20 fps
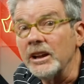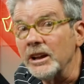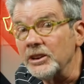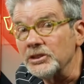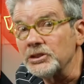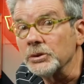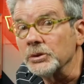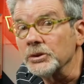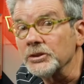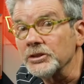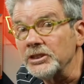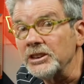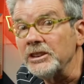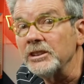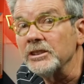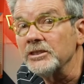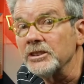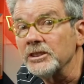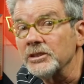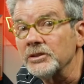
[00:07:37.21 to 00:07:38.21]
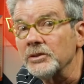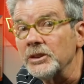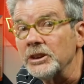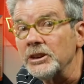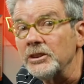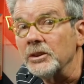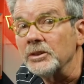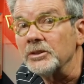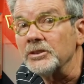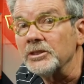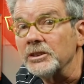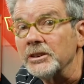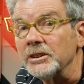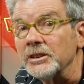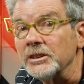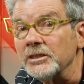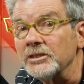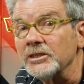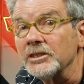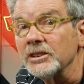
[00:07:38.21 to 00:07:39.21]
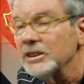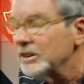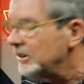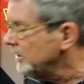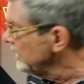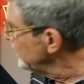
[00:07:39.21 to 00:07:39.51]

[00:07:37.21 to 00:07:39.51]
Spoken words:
as you'll see in this video series.